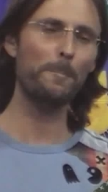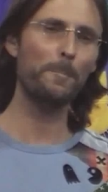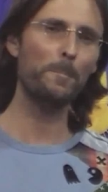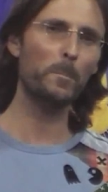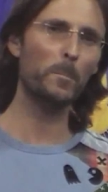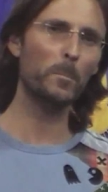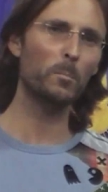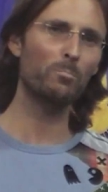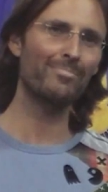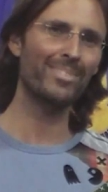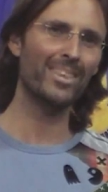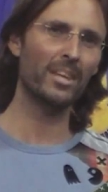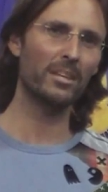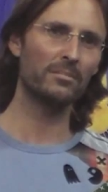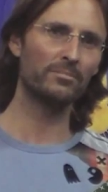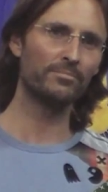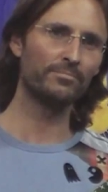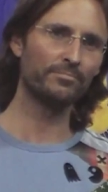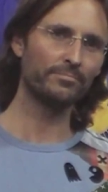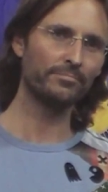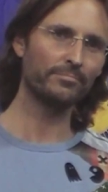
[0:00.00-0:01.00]
What happens when
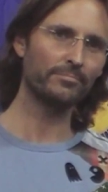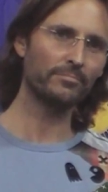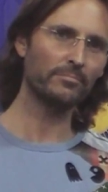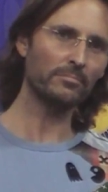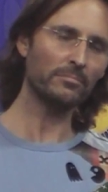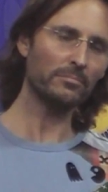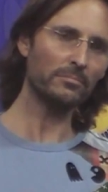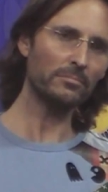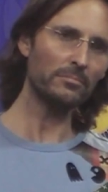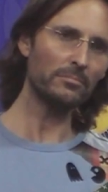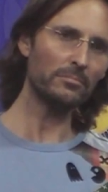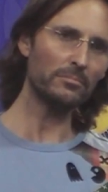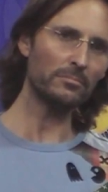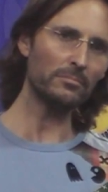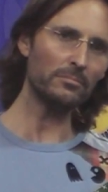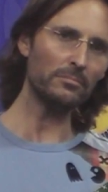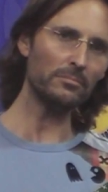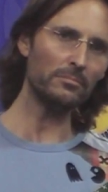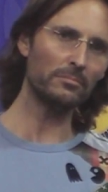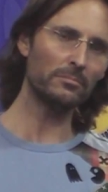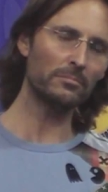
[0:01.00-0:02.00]
someone passes
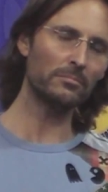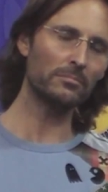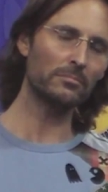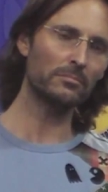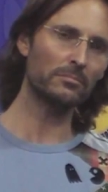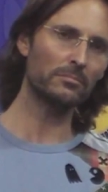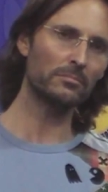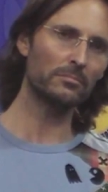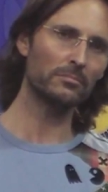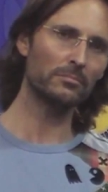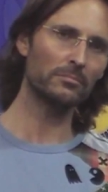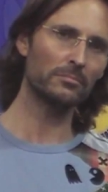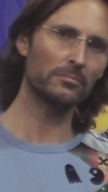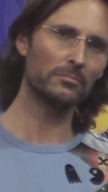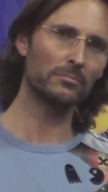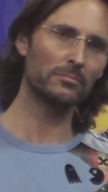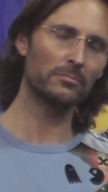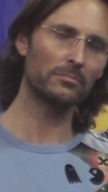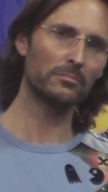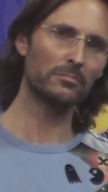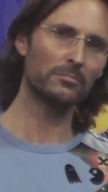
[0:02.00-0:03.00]
and you and you long
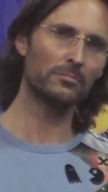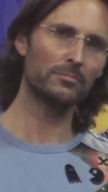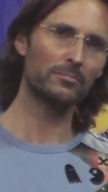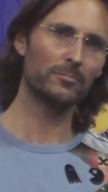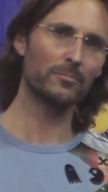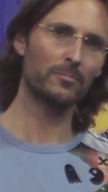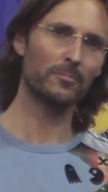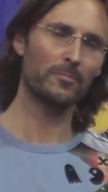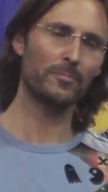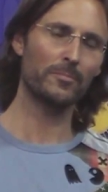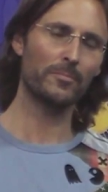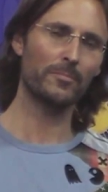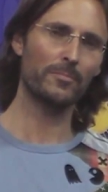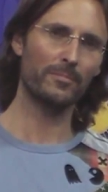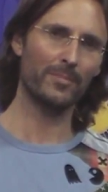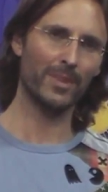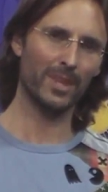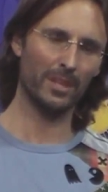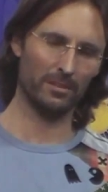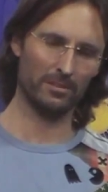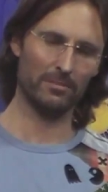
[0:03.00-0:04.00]
for them or you
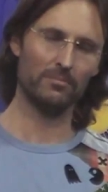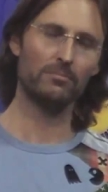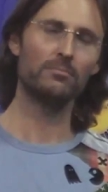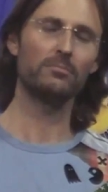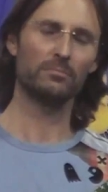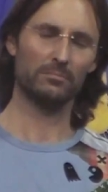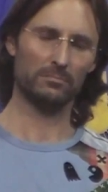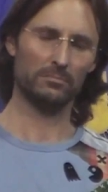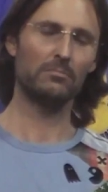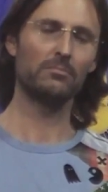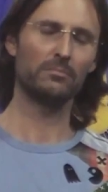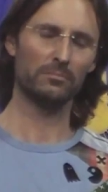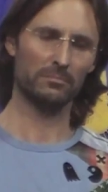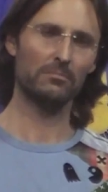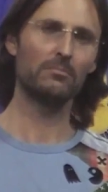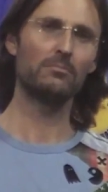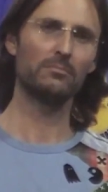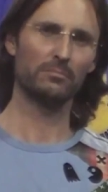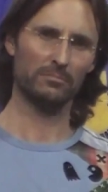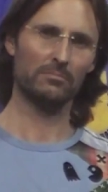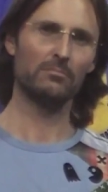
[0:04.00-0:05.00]
mourn for them mm-hmm.
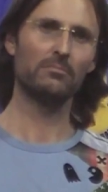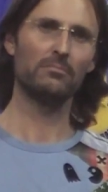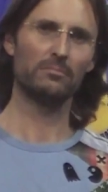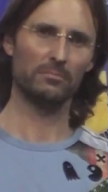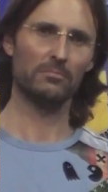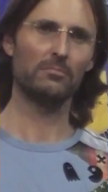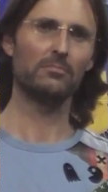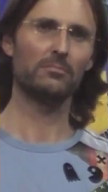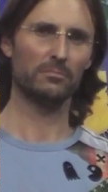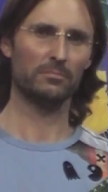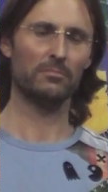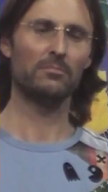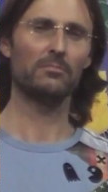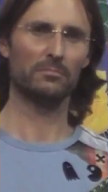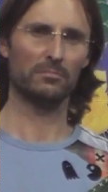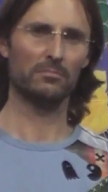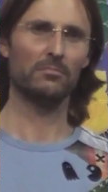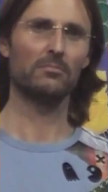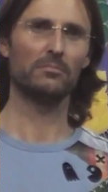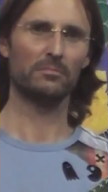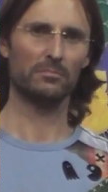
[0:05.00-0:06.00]
endlessly? You
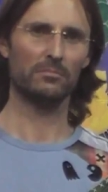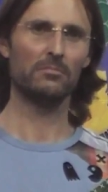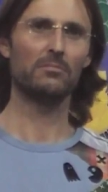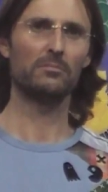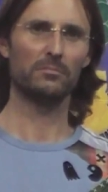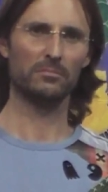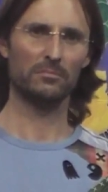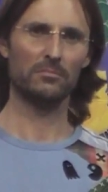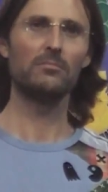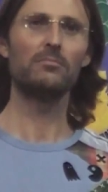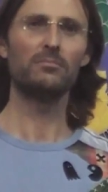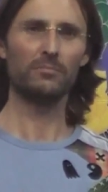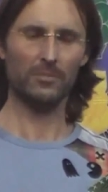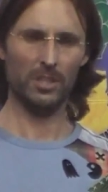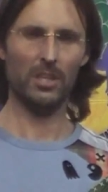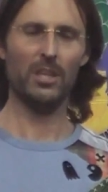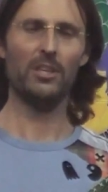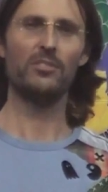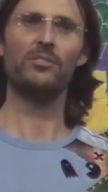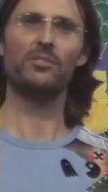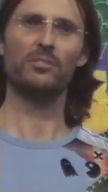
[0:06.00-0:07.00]
actually trap them.
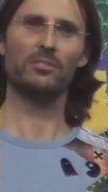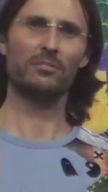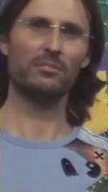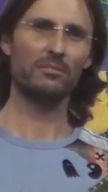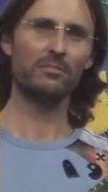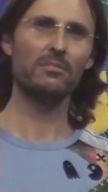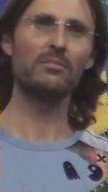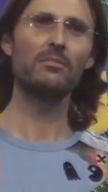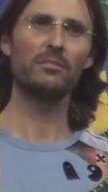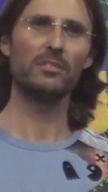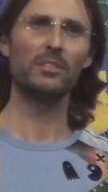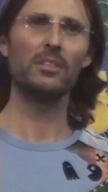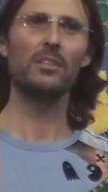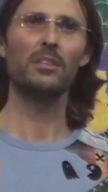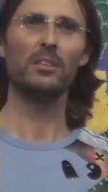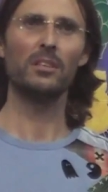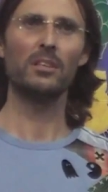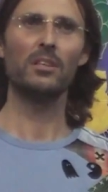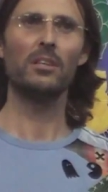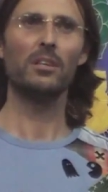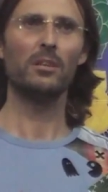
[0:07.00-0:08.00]
Yes.
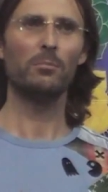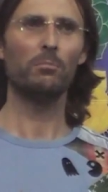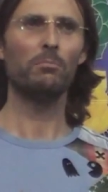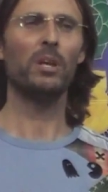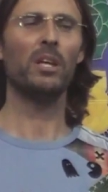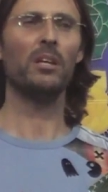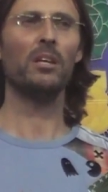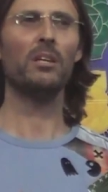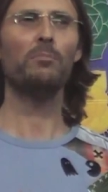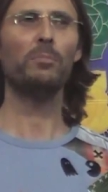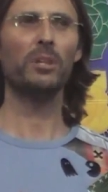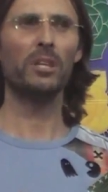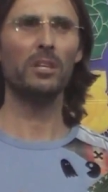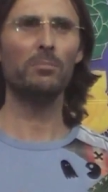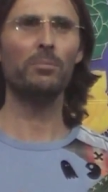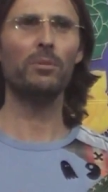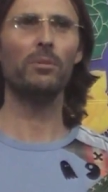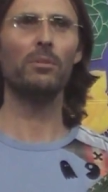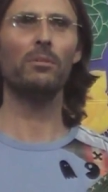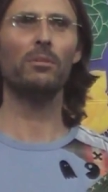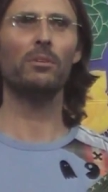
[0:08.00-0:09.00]
Many
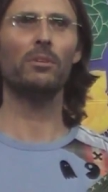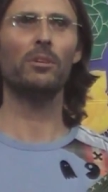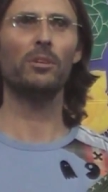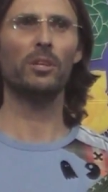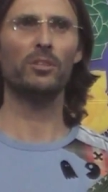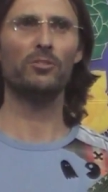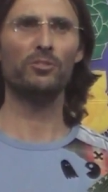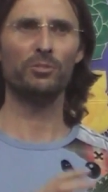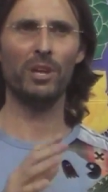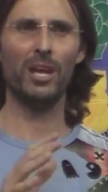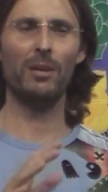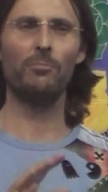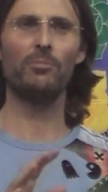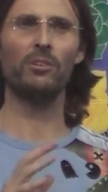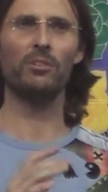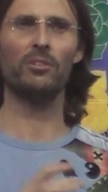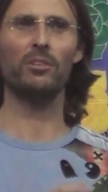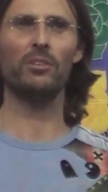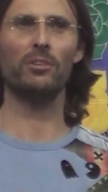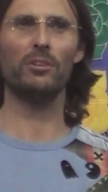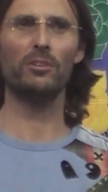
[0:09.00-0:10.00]
people who are
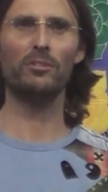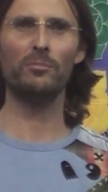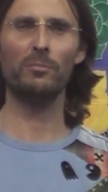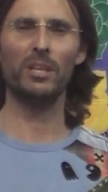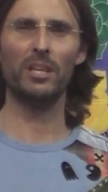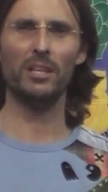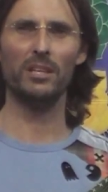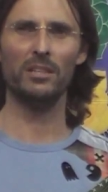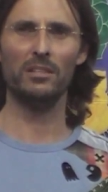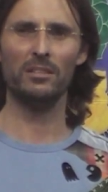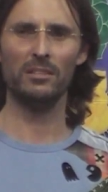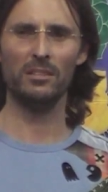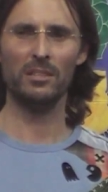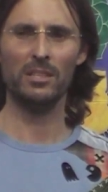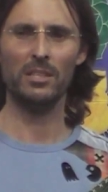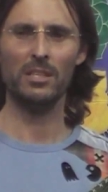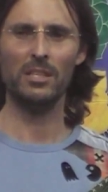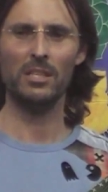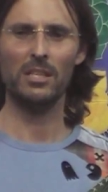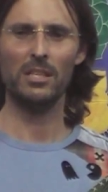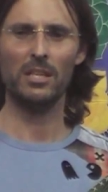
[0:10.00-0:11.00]
trapped on the earth plane
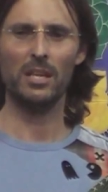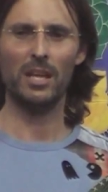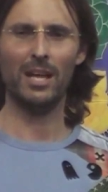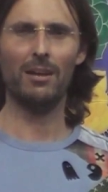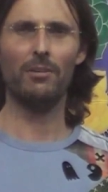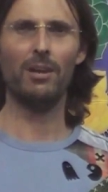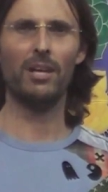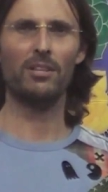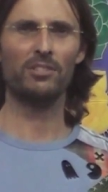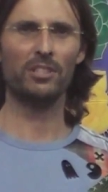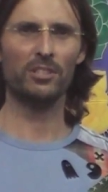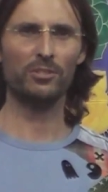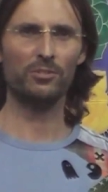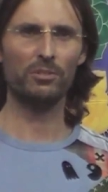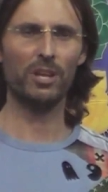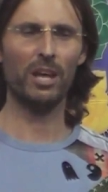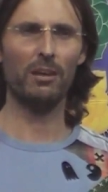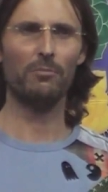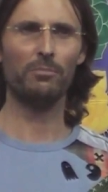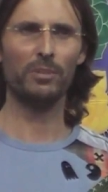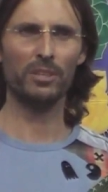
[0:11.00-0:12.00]
are actually
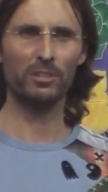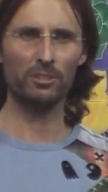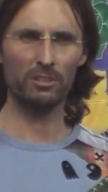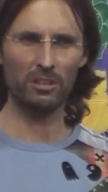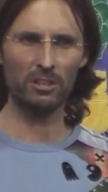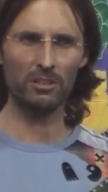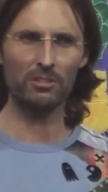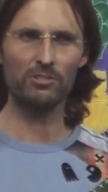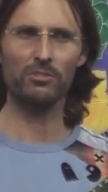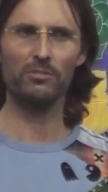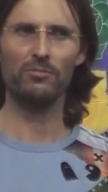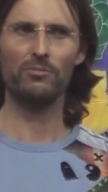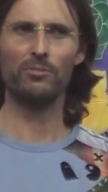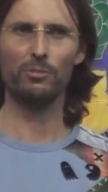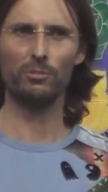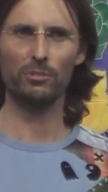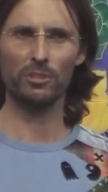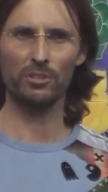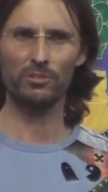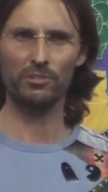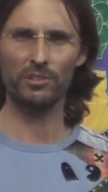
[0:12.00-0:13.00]
trapped because of
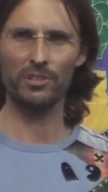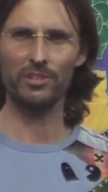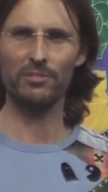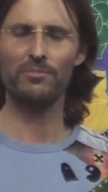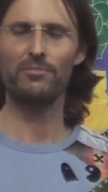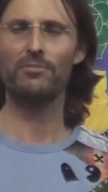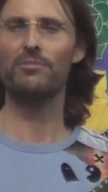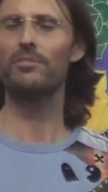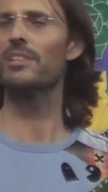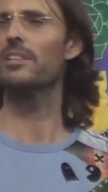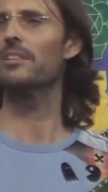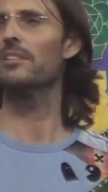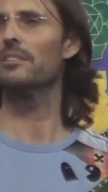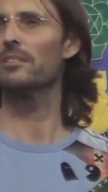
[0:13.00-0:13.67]
your grief.